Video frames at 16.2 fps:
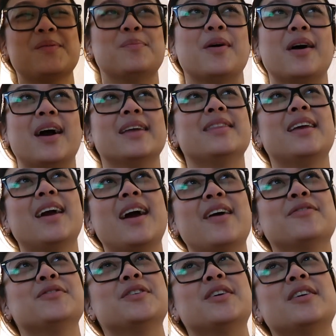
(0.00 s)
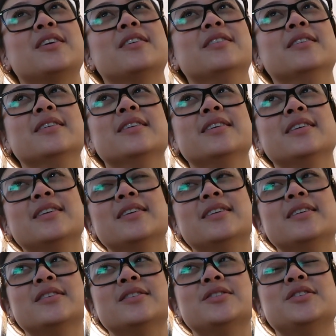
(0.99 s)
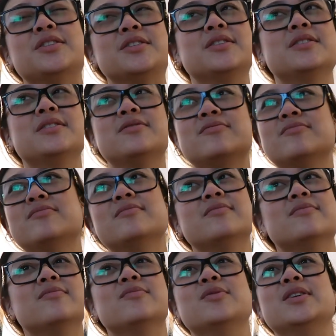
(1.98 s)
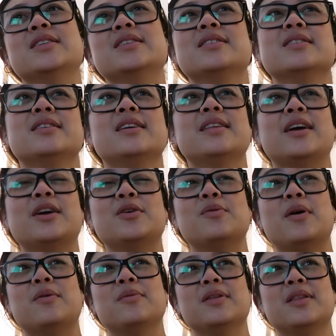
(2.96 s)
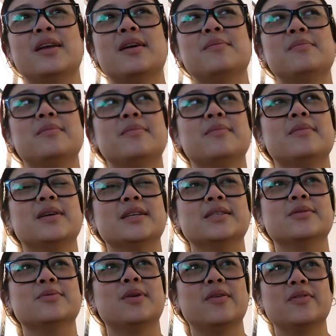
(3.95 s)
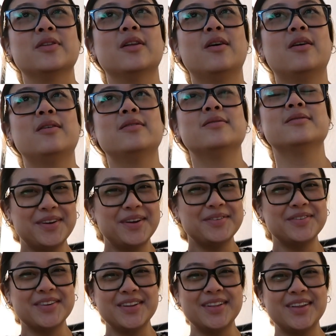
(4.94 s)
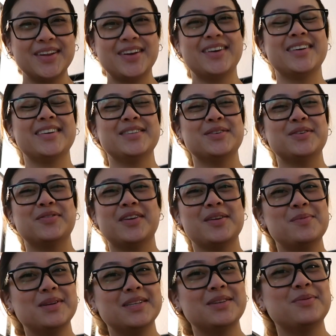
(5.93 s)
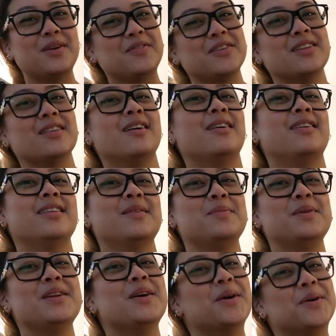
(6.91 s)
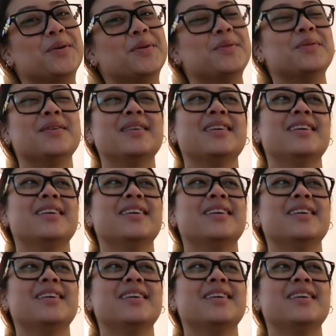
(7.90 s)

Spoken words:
But I think after just recently, like who I really am is a Ravenclaw. Ravenclaw! So if anybody's a Ravenclaw, let me know.